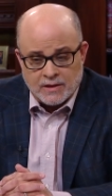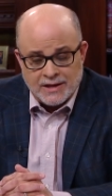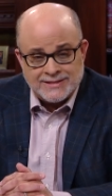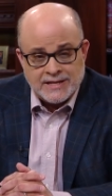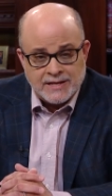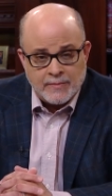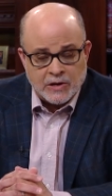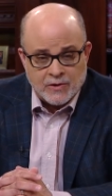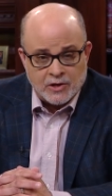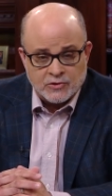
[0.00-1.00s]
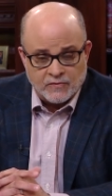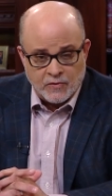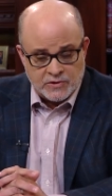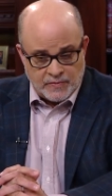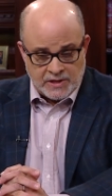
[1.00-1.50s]
It's the Democrats who've
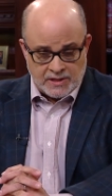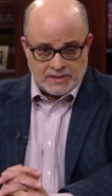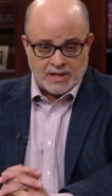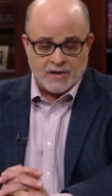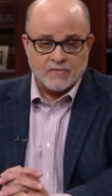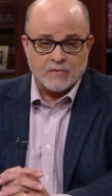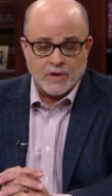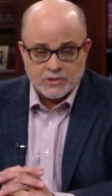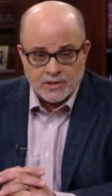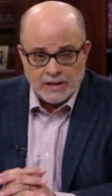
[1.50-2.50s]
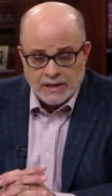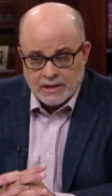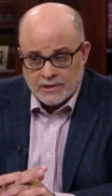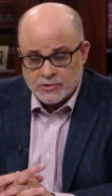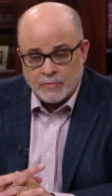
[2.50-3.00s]
always been in the tank for Russia.
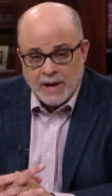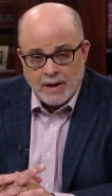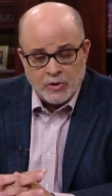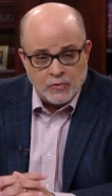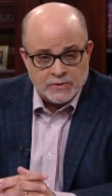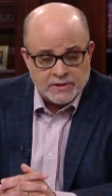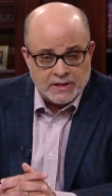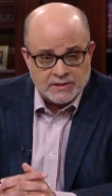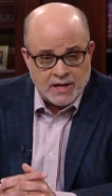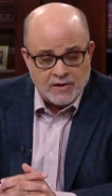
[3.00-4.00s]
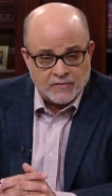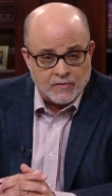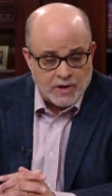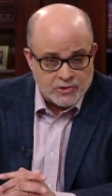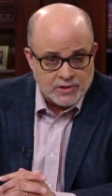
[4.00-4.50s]
It's Obama who was in the tank for
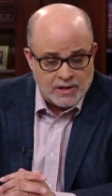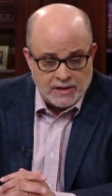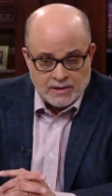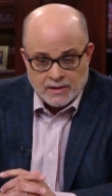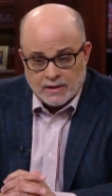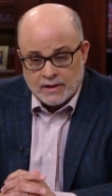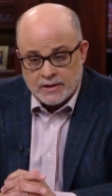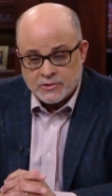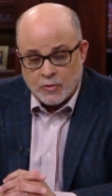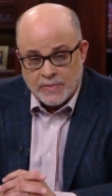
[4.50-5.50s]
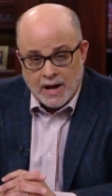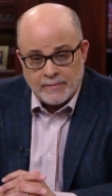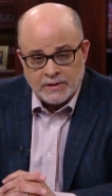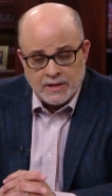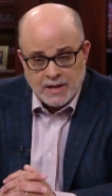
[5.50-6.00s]
Russia. It's
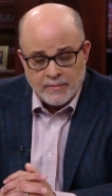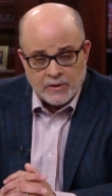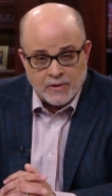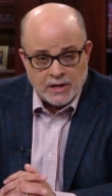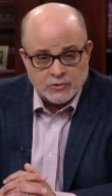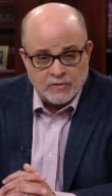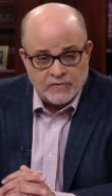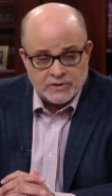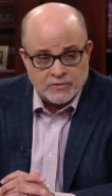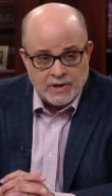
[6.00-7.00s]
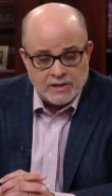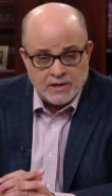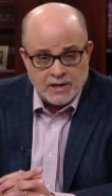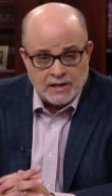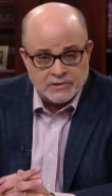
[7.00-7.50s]
Obama and the Democrats who eviscerated the
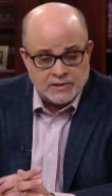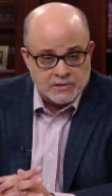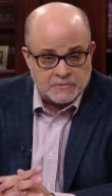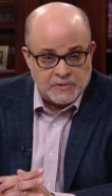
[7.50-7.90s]
United States